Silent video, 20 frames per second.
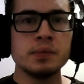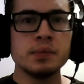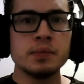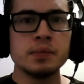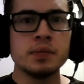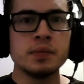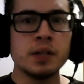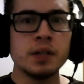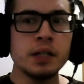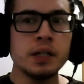
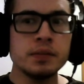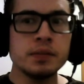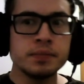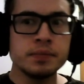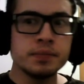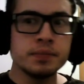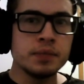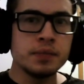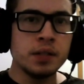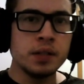Alright,
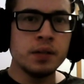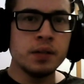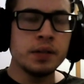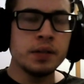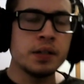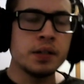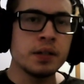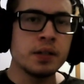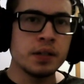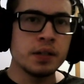hello
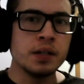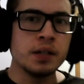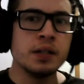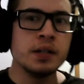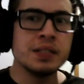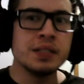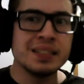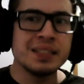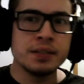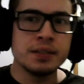there.
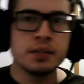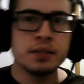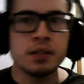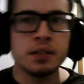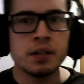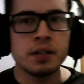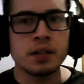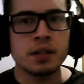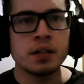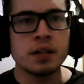This is
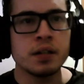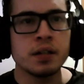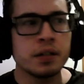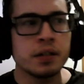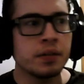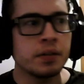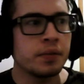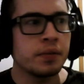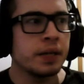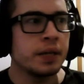Insta Call.
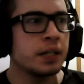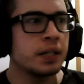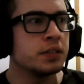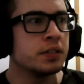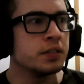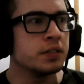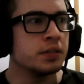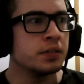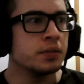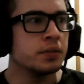Here's a reaction
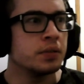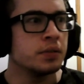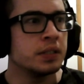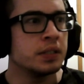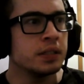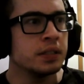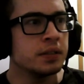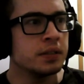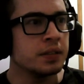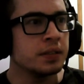to
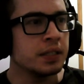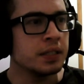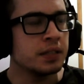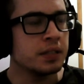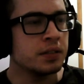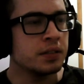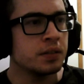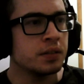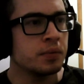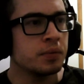ATEEZ's
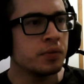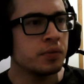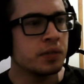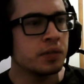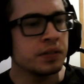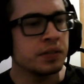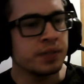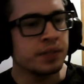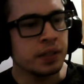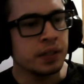answer
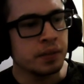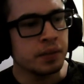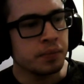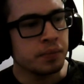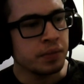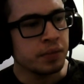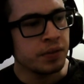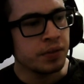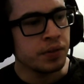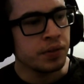performance
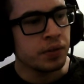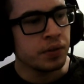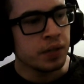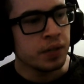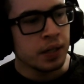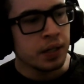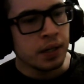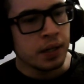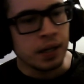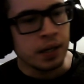preview.
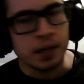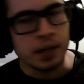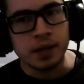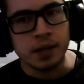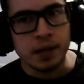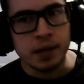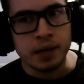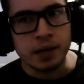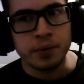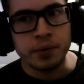
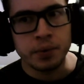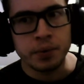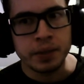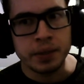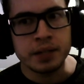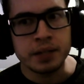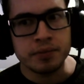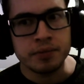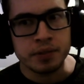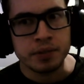I would
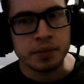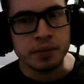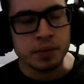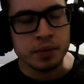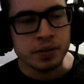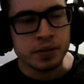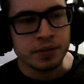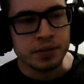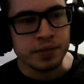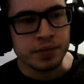wait for the
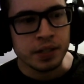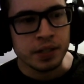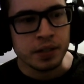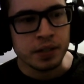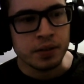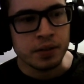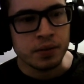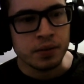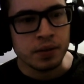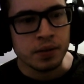music
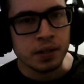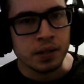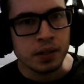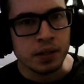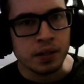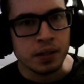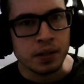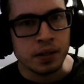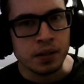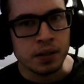video,
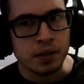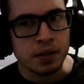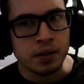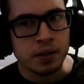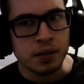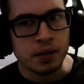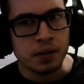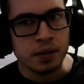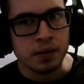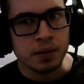
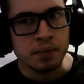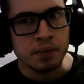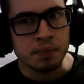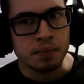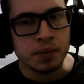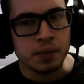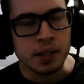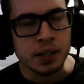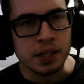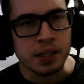
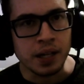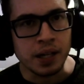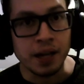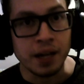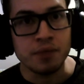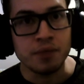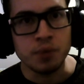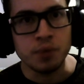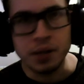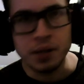but I
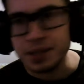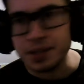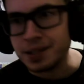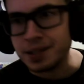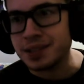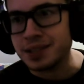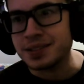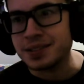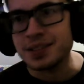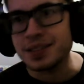have work the
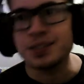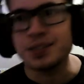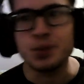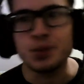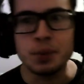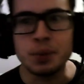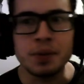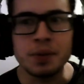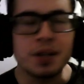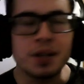next day, so
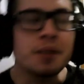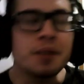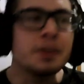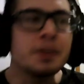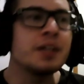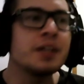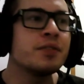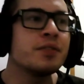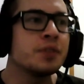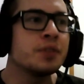I'm not going to be
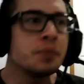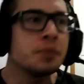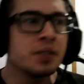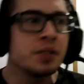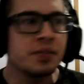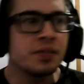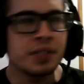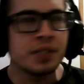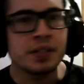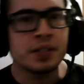here for the
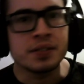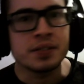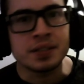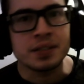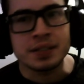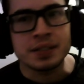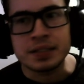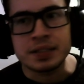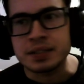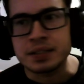music video, so
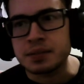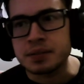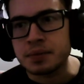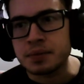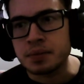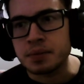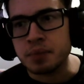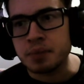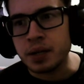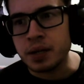this is
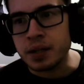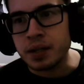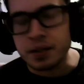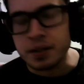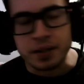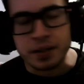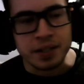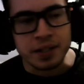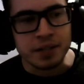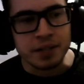probably all you're
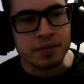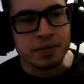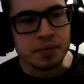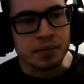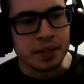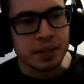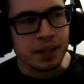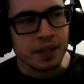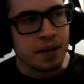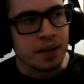going to get from
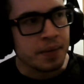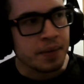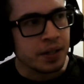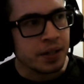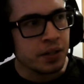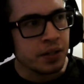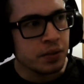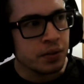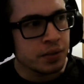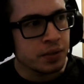me. I'm a
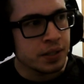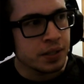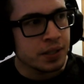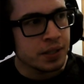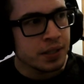huge